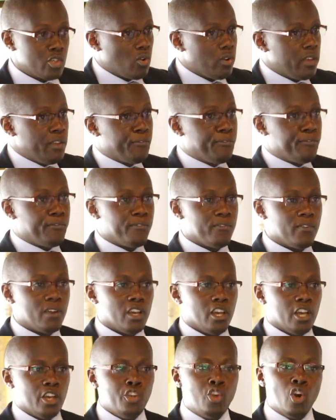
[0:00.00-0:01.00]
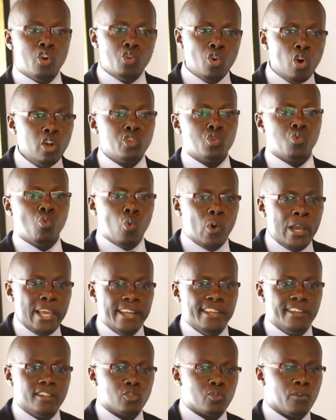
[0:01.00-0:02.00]
So if you're not
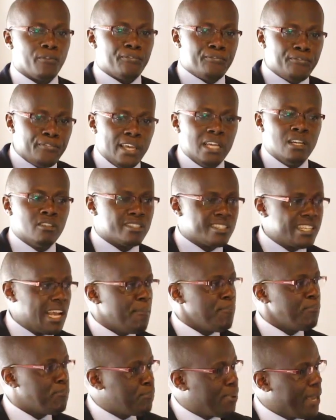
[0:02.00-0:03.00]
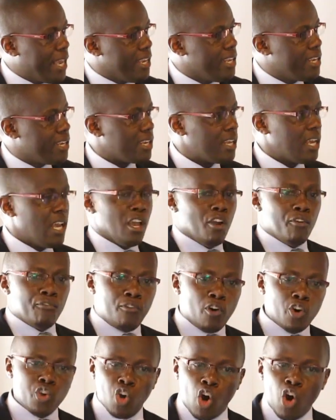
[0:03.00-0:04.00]
willing to feel some pain
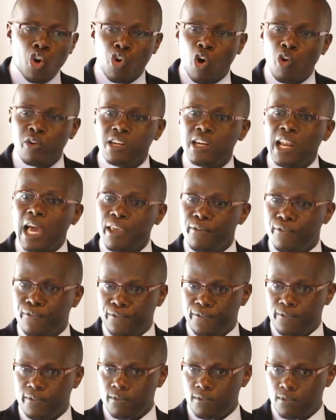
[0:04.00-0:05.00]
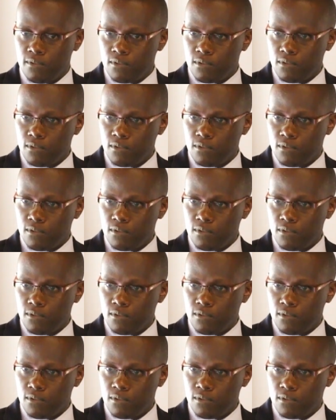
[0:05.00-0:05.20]
for your own life.